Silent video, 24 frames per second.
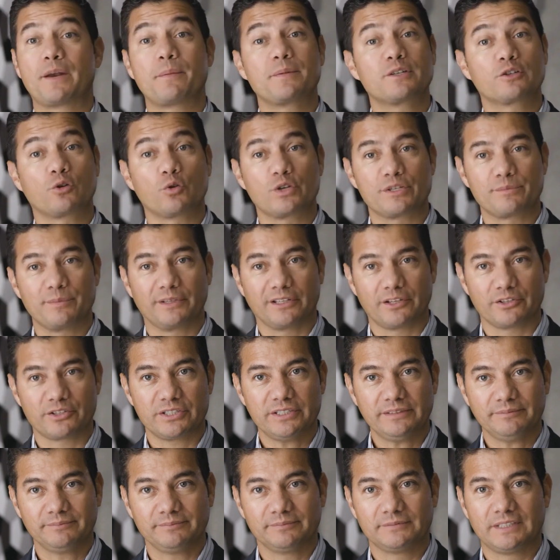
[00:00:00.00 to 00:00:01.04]
name is Luis
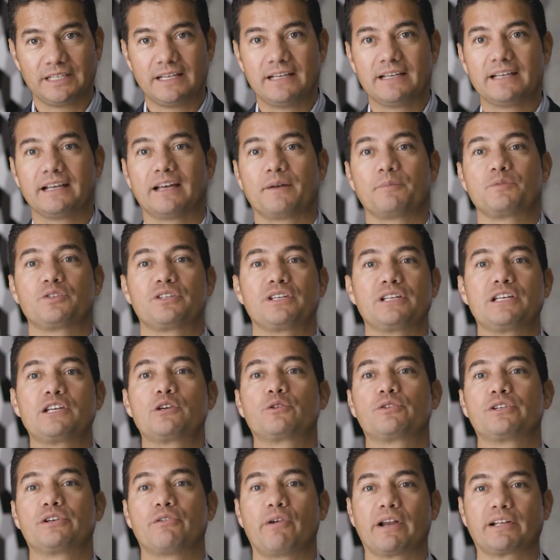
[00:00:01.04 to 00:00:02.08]
Mendoza. I'm
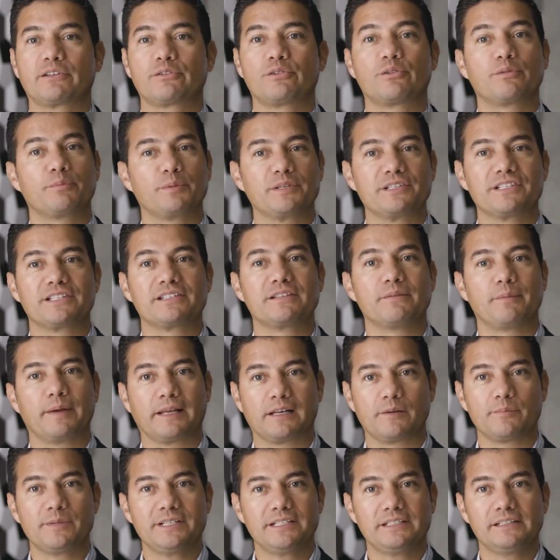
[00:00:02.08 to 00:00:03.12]
Senior Director of Business
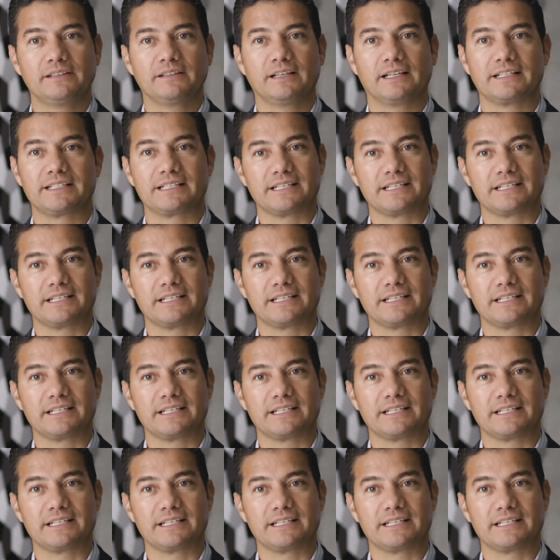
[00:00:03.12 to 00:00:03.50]
Development at